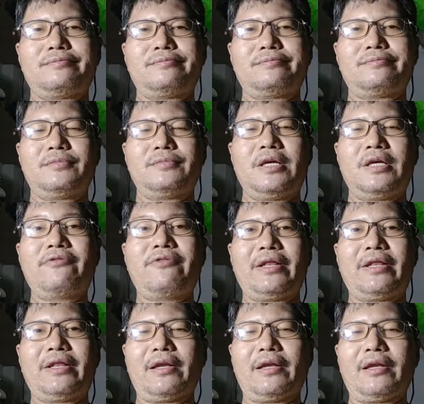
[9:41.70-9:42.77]
invented
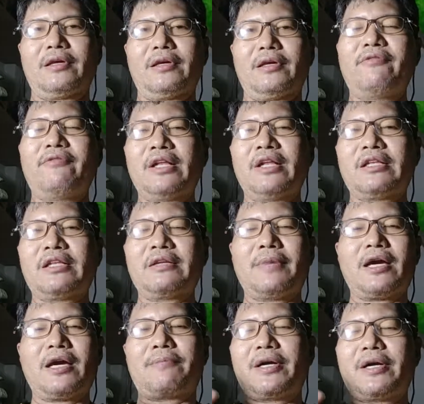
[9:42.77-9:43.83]
by a
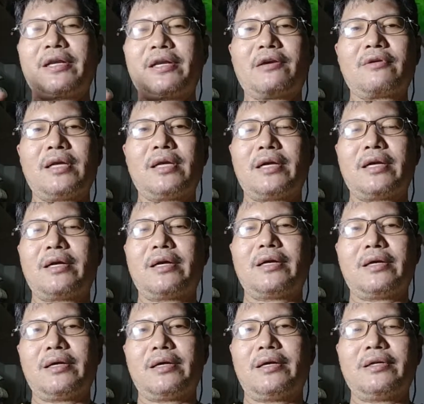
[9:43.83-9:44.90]

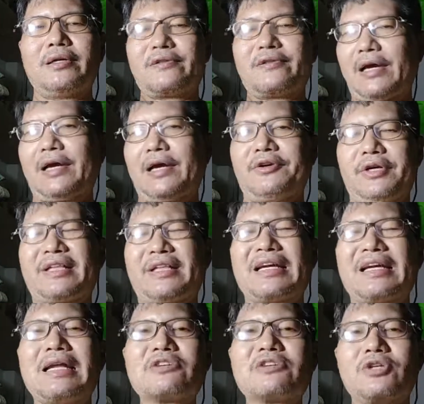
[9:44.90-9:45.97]
particular designer. It can
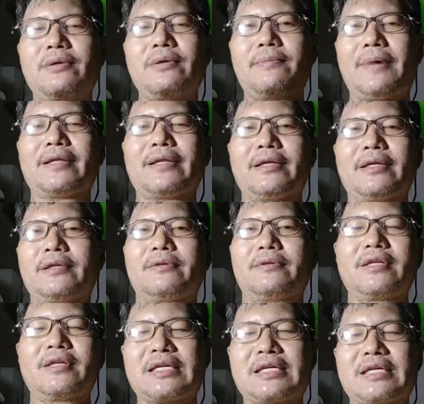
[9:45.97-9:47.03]
actually
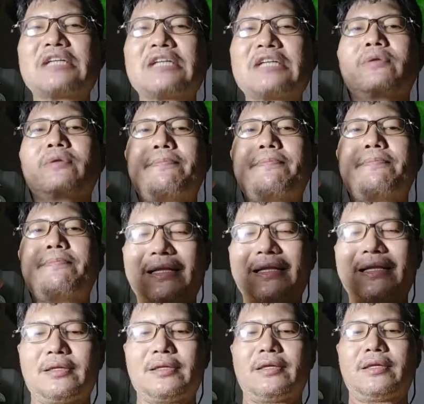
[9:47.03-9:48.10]
be
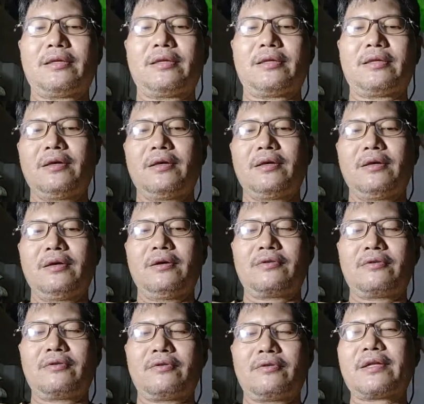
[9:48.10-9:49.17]
patented. So
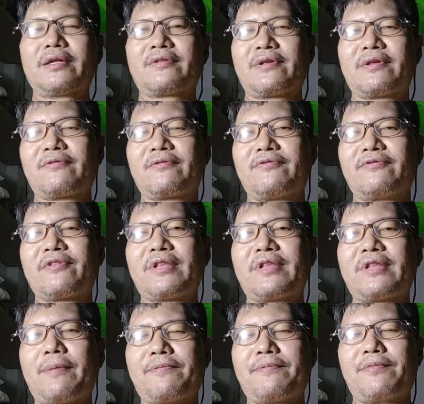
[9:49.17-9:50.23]
that's the first step
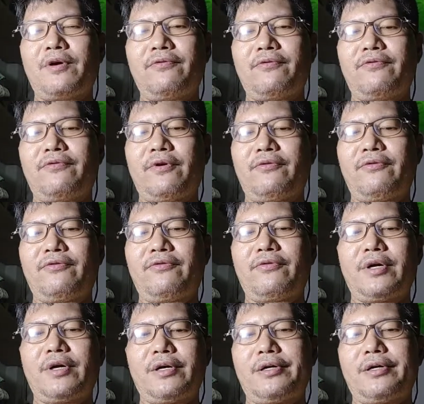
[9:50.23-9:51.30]
of
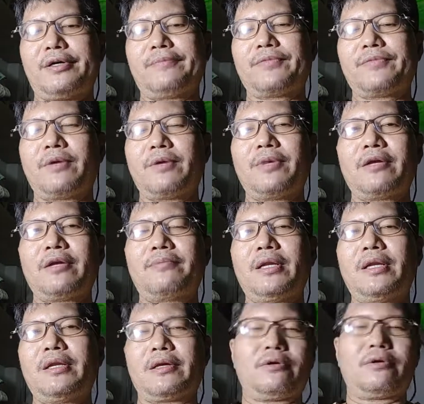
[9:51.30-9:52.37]
blade
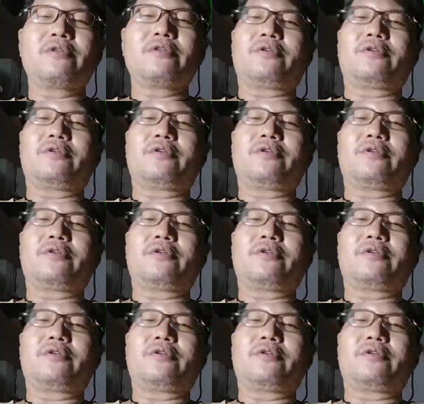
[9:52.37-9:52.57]
building. Also